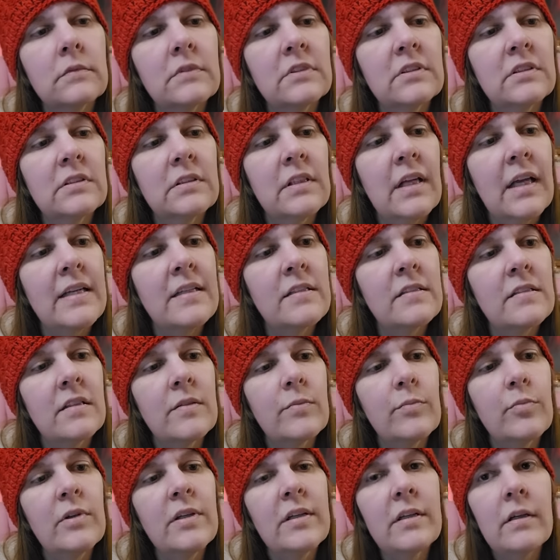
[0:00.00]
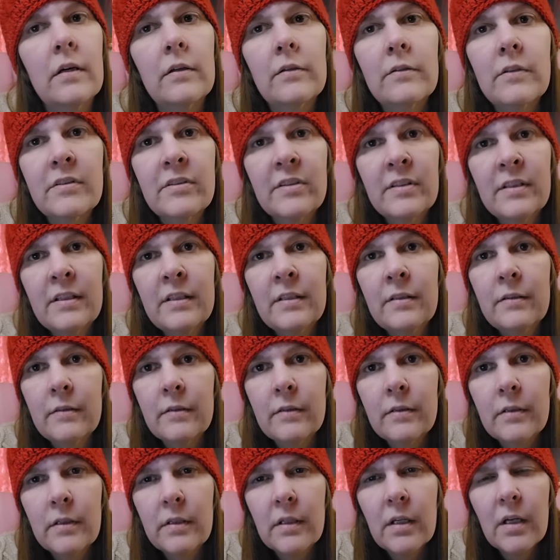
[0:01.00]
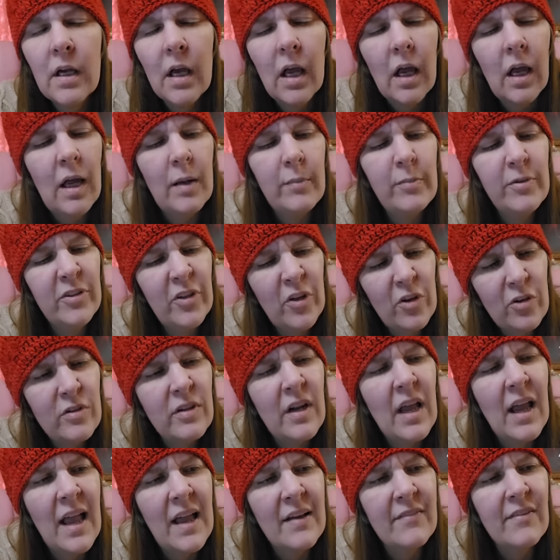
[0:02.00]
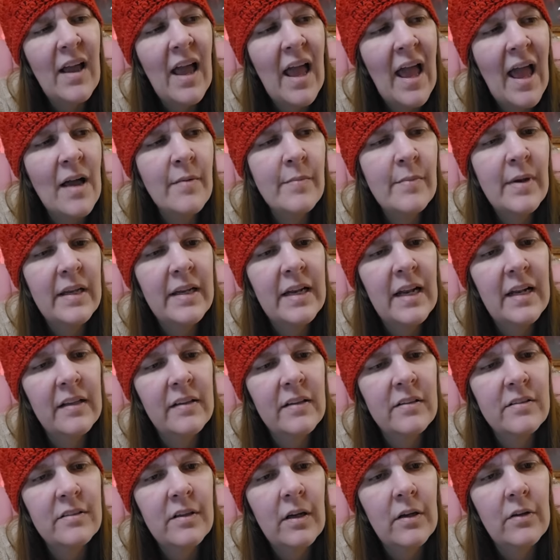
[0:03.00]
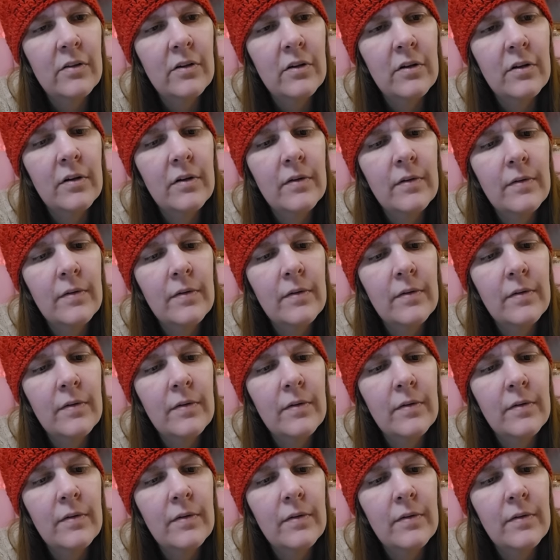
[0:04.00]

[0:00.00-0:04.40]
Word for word: It's nice. Pretty color, isn't it? I'm certain I have a hat made out of this color.